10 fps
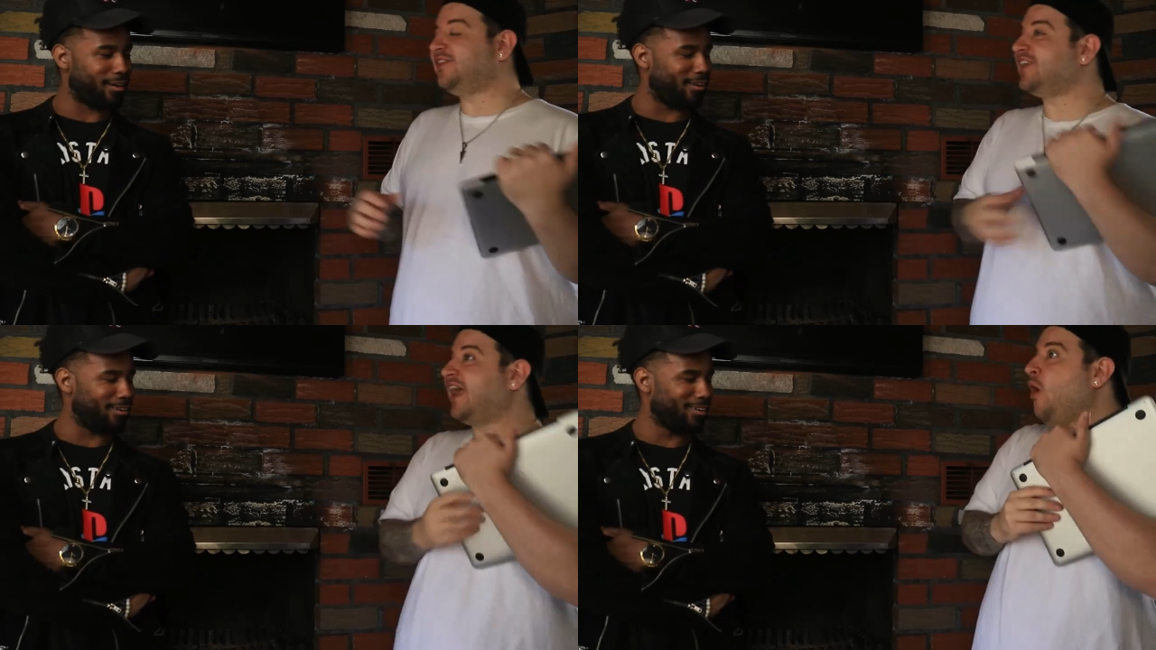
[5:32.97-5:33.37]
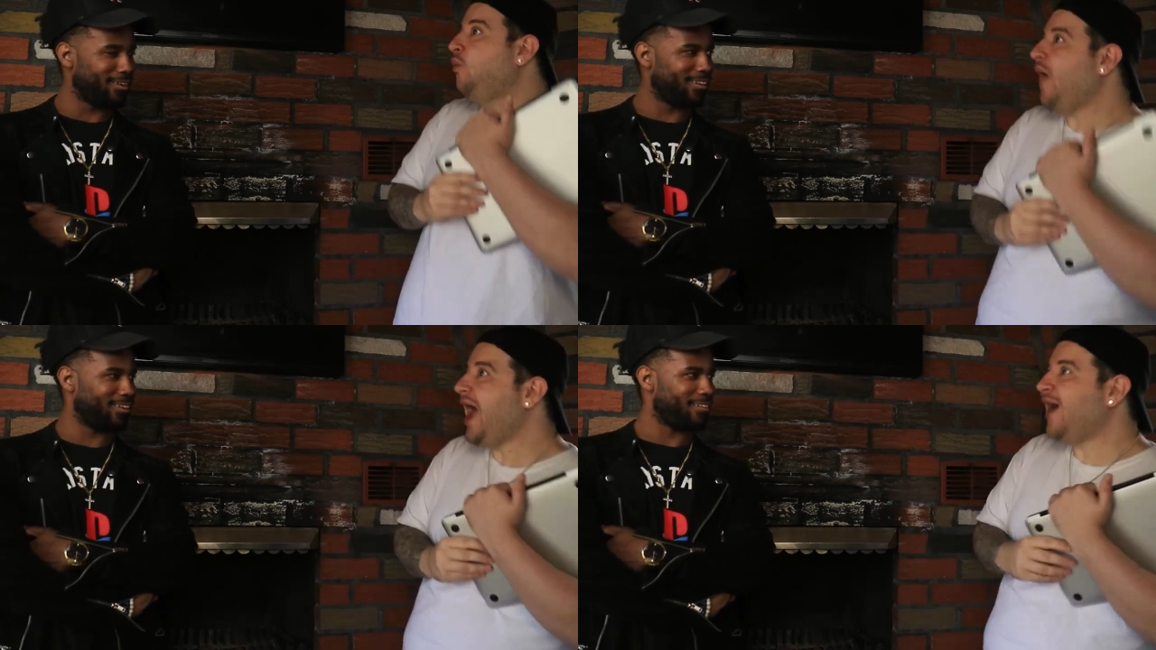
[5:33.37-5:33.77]
Speaker 1: was like,
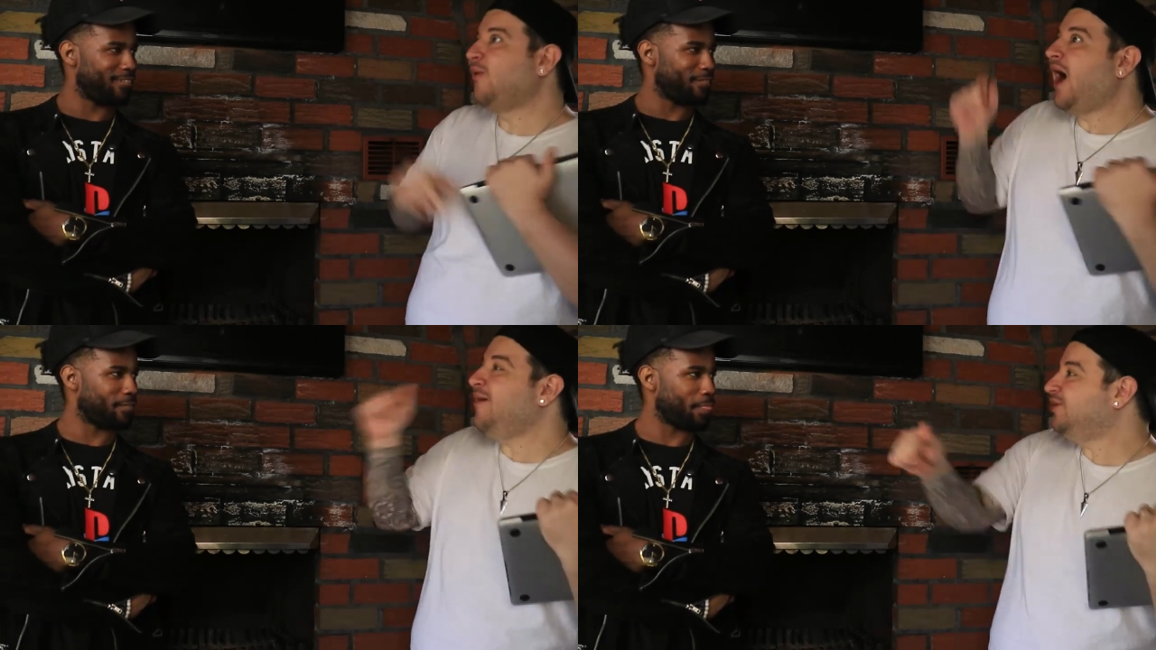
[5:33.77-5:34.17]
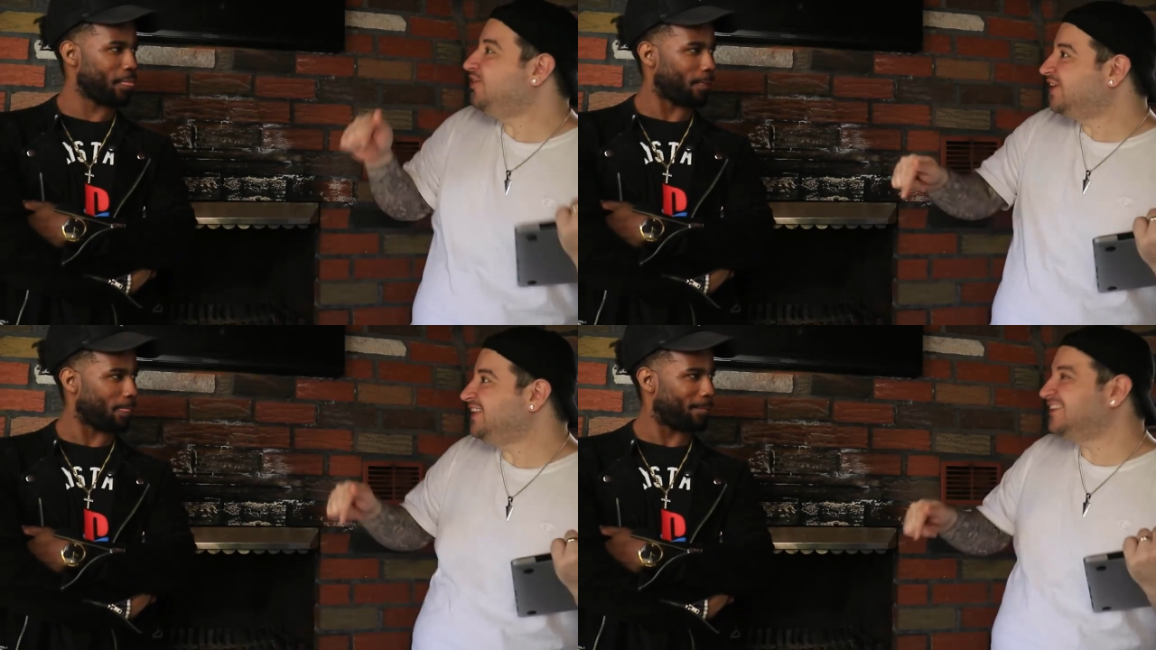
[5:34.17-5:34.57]
wow, I'm gonna
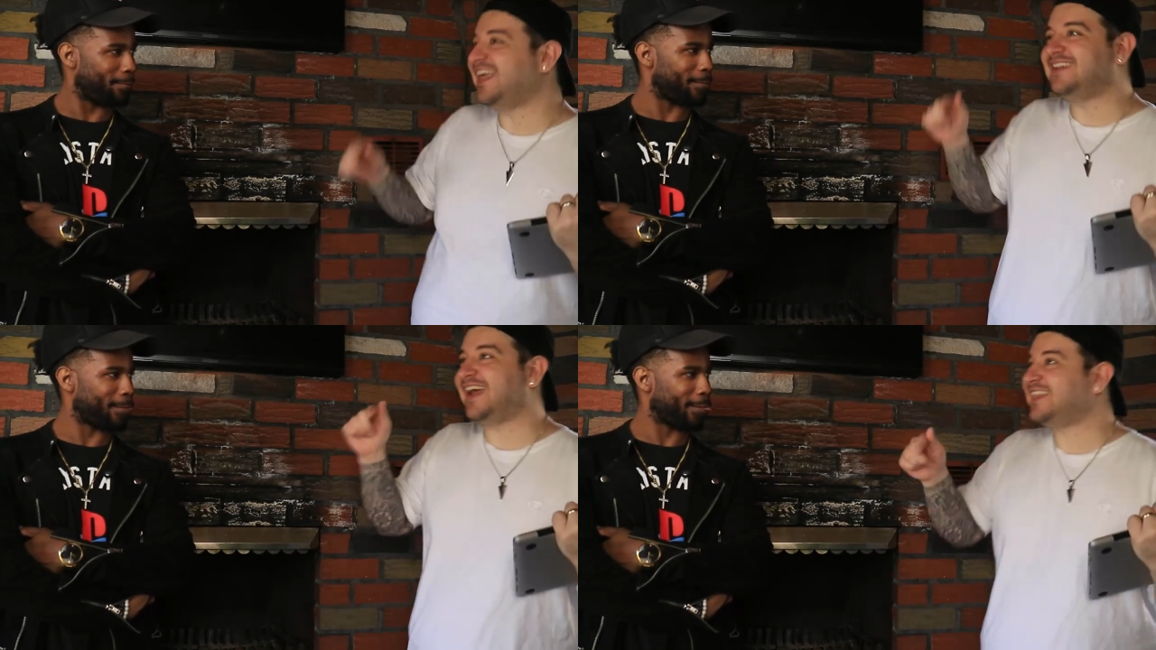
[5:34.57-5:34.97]
look into that deck.